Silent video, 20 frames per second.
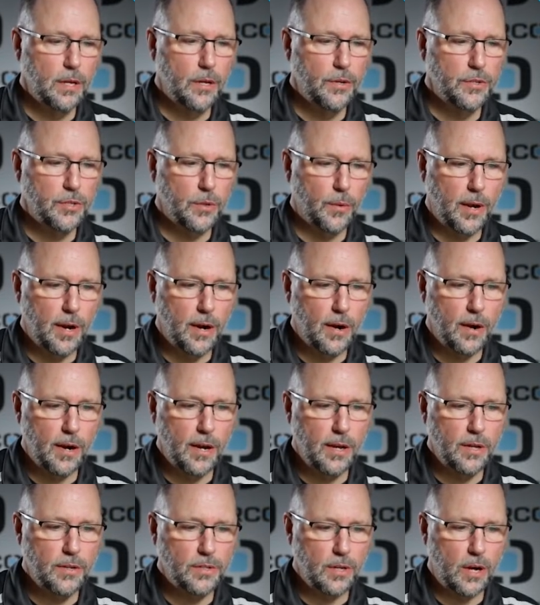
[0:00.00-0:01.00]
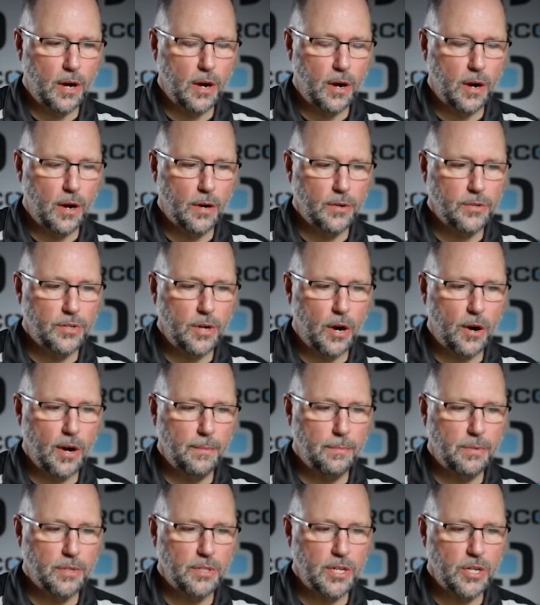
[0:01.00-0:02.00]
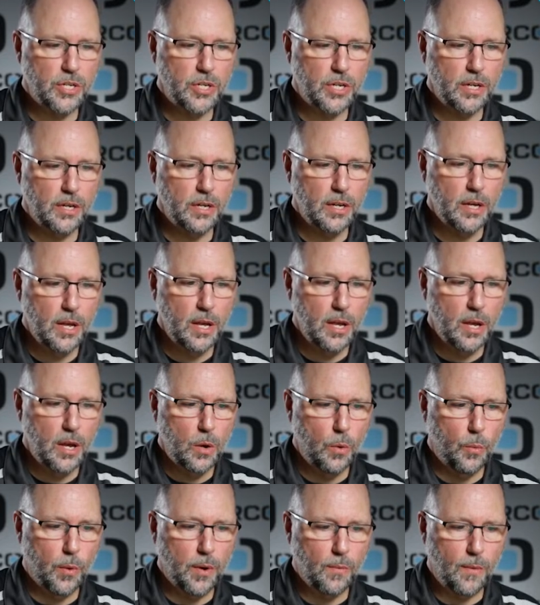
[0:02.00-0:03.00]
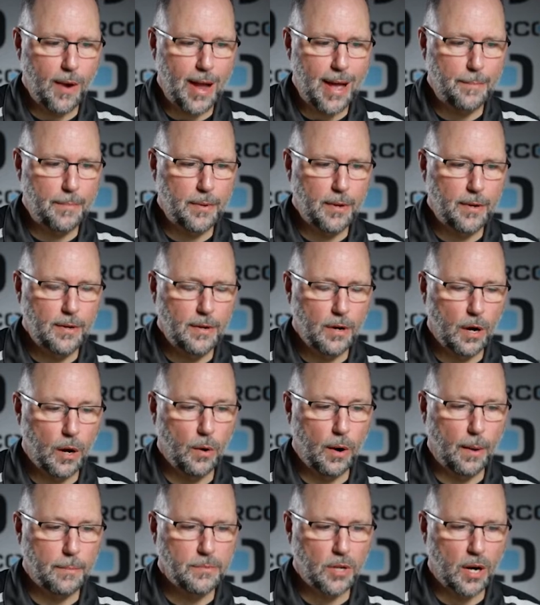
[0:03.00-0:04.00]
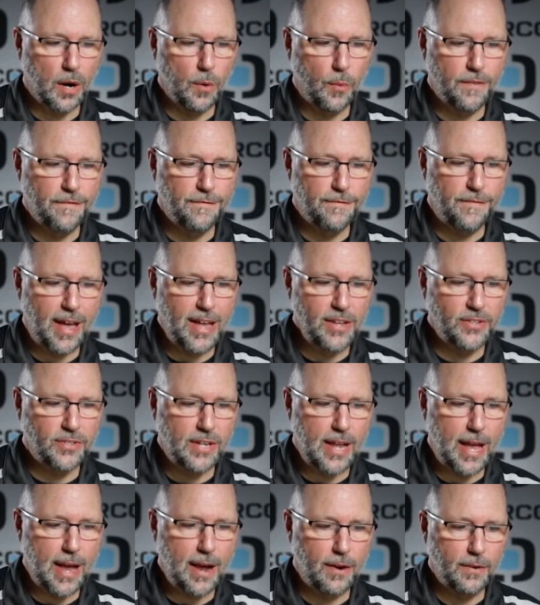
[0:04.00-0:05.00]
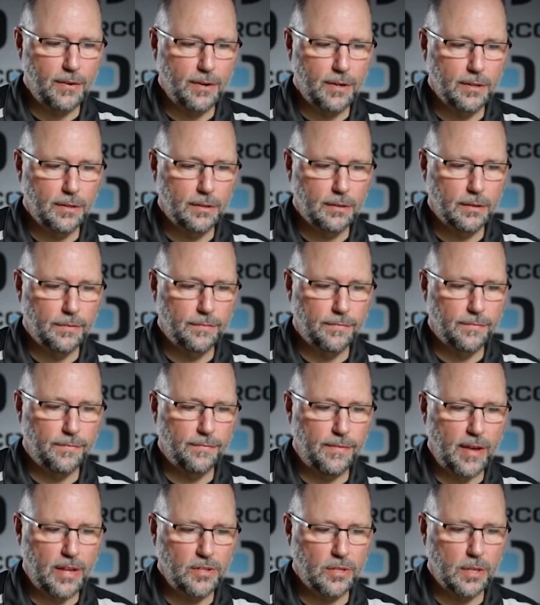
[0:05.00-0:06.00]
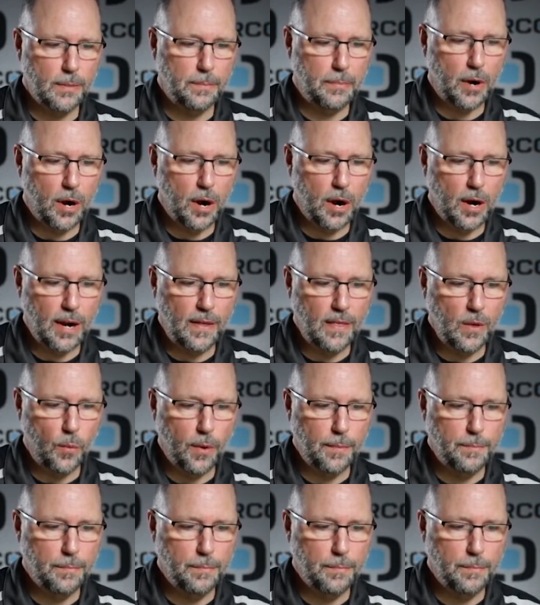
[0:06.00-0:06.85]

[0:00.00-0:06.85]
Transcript: So here is our starting position. We we face down, face of the part, and then we